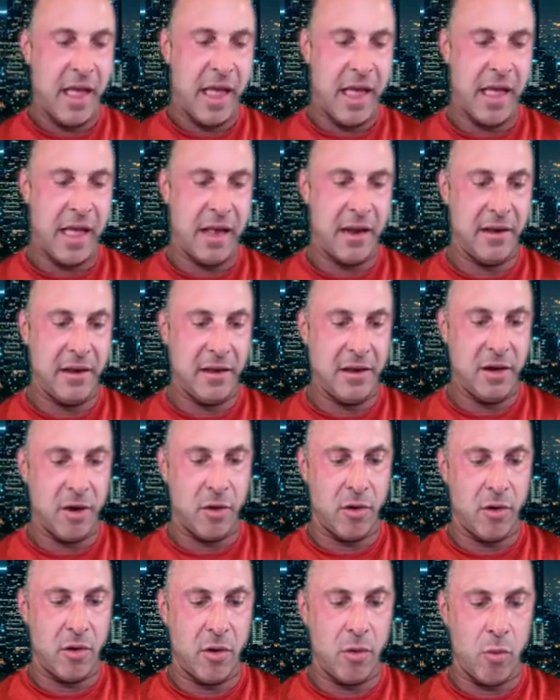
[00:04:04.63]
And you
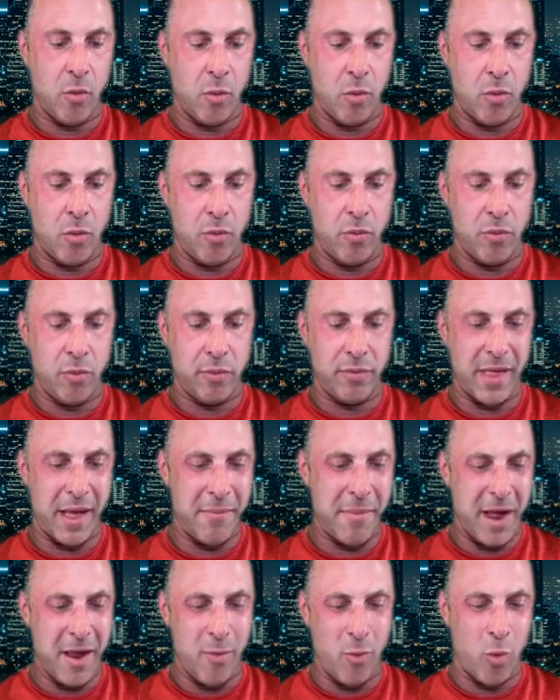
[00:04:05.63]
know
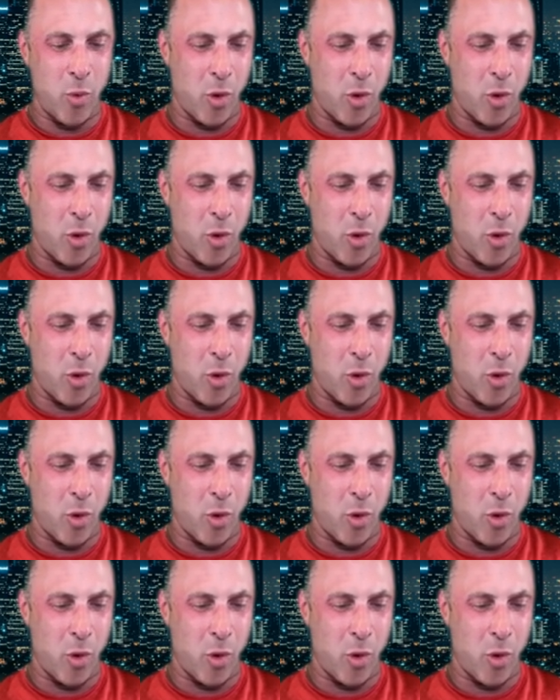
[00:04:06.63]
that might